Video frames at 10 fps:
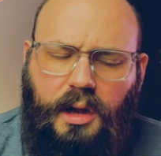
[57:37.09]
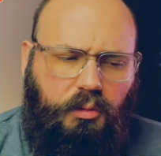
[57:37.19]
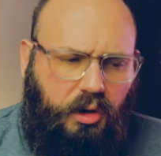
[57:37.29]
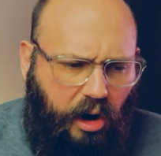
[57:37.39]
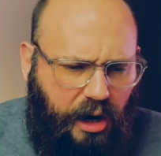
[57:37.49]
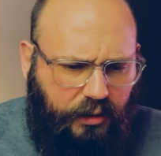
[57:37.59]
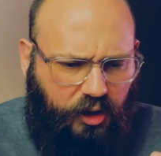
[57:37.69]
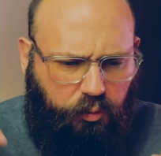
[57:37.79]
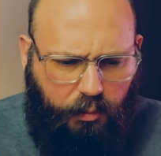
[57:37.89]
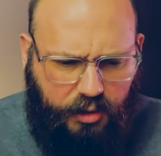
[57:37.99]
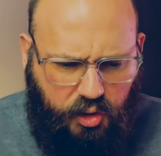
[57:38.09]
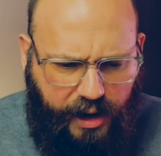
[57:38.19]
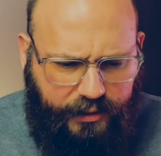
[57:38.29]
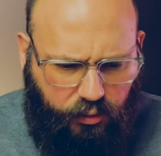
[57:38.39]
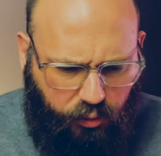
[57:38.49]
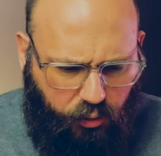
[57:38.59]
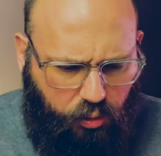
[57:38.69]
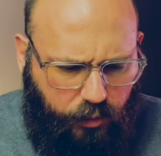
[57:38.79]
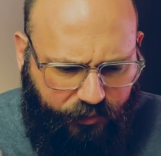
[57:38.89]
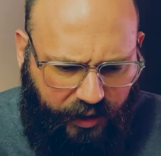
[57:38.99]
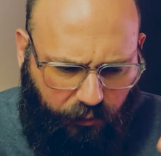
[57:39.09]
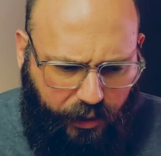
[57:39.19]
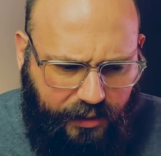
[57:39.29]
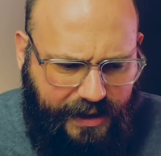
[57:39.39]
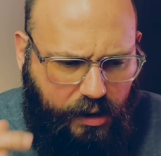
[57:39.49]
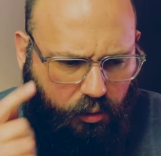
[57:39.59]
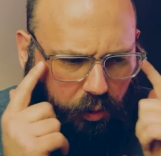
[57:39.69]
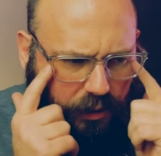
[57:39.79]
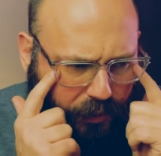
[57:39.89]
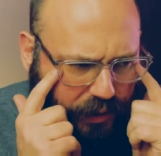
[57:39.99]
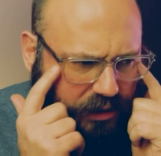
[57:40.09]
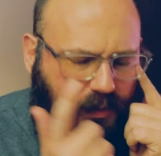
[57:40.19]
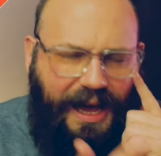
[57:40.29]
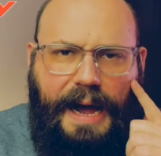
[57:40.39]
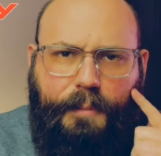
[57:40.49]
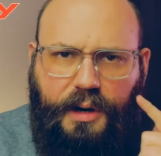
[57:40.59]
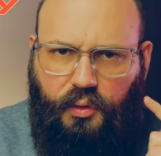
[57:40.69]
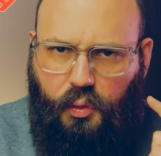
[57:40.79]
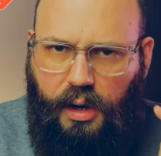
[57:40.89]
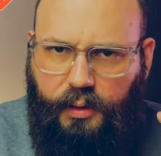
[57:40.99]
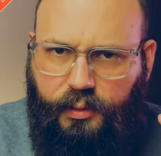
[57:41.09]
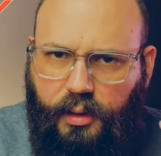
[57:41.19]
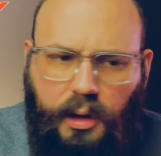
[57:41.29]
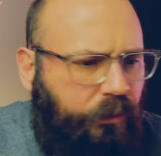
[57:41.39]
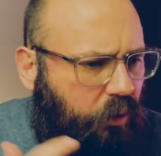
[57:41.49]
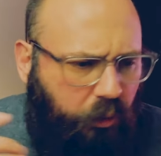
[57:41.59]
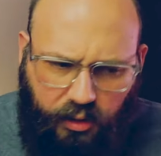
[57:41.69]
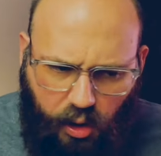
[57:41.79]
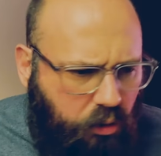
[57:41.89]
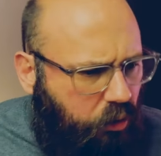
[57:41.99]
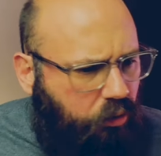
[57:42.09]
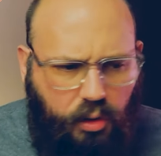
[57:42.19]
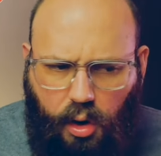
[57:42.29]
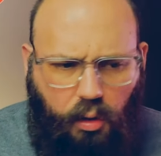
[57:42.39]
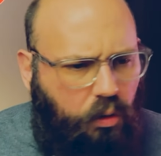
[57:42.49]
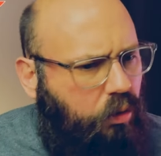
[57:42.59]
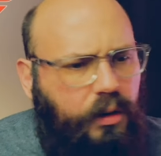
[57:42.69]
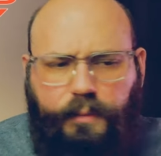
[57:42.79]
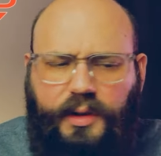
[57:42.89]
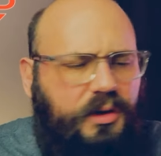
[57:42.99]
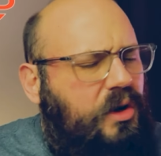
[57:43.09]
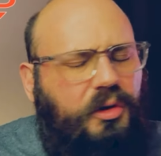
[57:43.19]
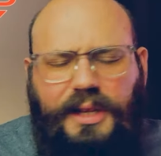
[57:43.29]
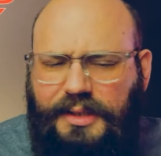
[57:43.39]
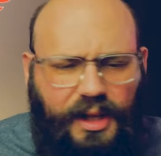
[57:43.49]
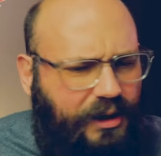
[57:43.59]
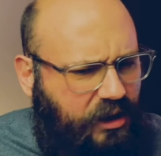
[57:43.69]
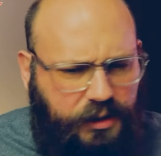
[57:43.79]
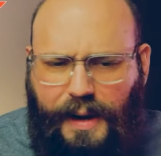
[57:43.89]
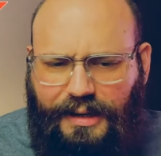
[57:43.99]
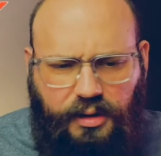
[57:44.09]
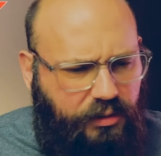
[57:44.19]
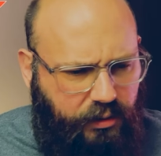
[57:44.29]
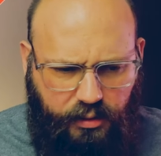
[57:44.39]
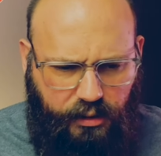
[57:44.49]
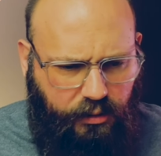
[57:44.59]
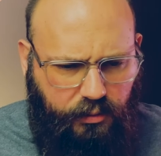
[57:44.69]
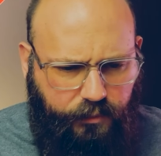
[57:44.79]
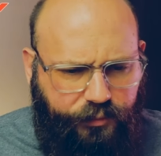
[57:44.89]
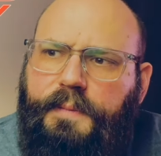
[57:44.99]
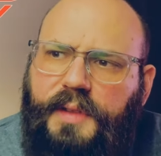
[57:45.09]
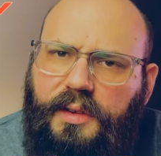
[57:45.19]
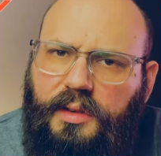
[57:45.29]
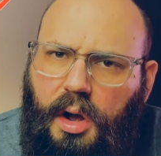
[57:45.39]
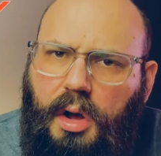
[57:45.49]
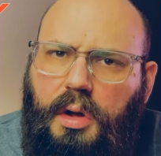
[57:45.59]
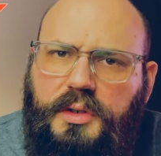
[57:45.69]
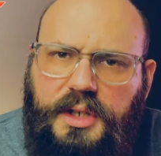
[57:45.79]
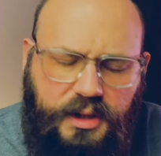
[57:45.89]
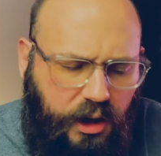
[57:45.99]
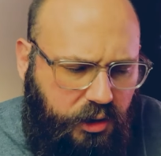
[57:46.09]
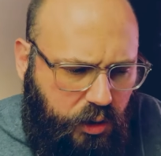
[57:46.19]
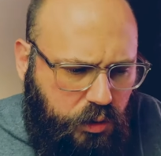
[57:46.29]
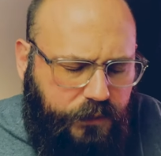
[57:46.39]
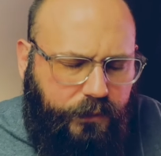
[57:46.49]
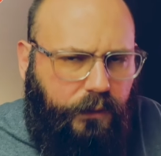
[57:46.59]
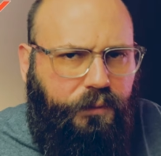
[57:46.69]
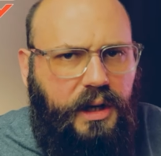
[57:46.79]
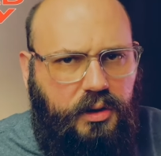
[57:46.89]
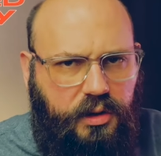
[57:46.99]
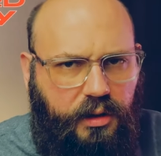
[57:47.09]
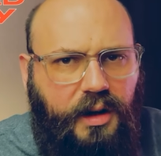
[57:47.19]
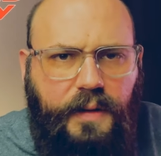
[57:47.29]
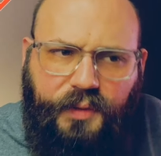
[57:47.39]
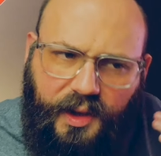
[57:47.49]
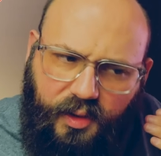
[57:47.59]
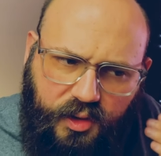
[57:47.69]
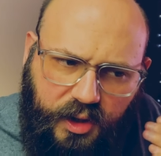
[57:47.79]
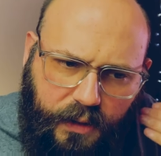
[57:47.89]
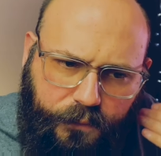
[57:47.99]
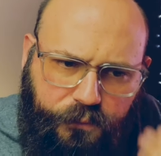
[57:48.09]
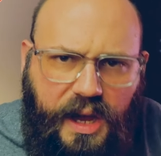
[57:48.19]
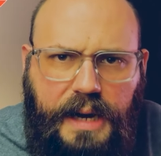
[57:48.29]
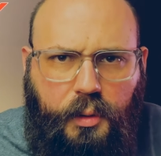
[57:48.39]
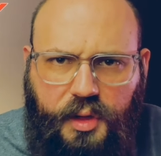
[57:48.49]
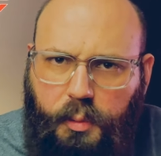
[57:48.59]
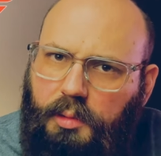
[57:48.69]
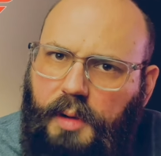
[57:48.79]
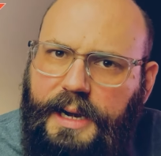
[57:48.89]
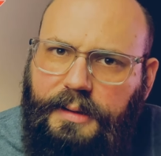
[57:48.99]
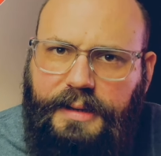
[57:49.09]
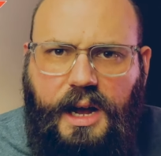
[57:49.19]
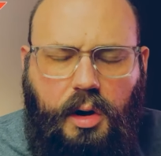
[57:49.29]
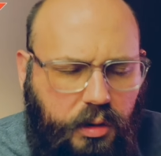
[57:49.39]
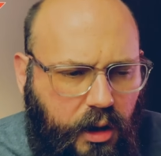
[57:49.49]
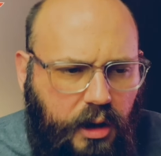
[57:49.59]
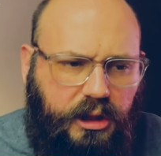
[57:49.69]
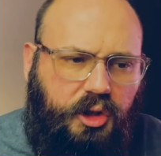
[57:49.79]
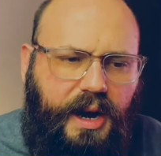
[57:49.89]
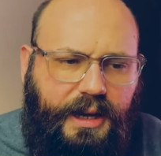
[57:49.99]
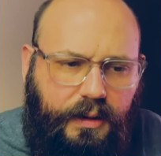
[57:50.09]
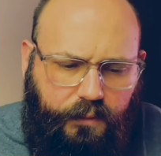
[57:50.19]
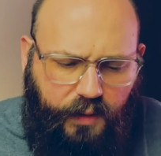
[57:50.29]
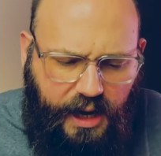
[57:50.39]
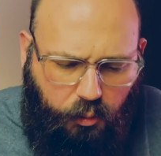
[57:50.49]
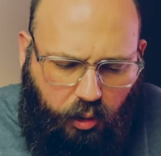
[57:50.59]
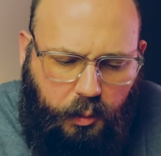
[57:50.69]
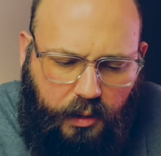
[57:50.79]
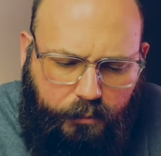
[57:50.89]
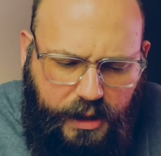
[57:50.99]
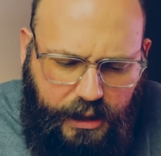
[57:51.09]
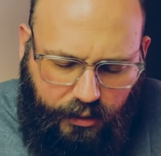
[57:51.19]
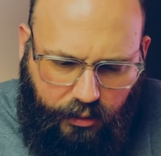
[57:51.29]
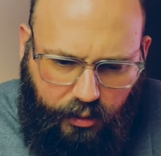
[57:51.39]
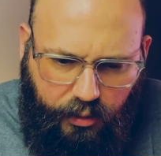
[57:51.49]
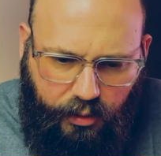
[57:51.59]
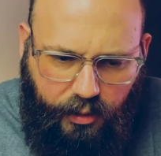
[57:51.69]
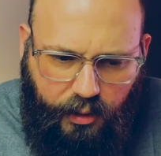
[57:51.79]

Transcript: Regardless, what we're trying to do is pin down what appears to be happening to us. We don't know, there's no such thing as expected utility. This is all just a useful fiction. This is just a fable that we're writing down to try to convey what it would mean